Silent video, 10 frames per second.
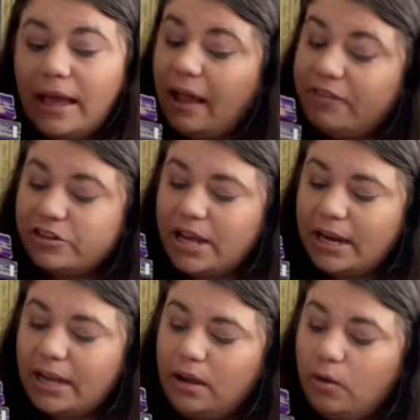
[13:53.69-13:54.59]
if there's
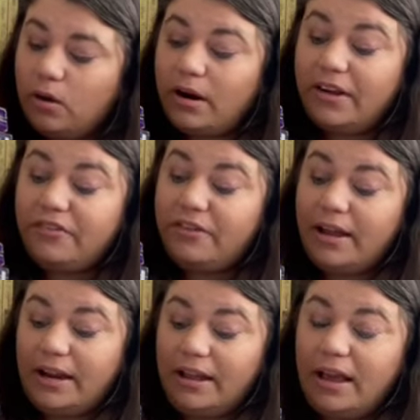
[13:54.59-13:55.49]
any, or if
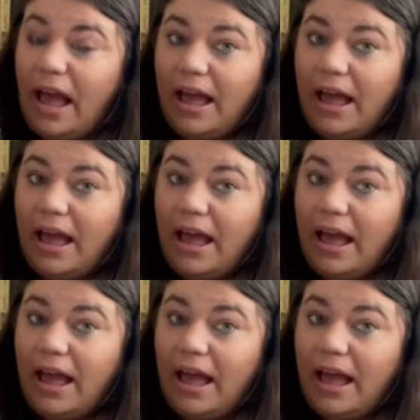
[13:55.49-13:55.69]
any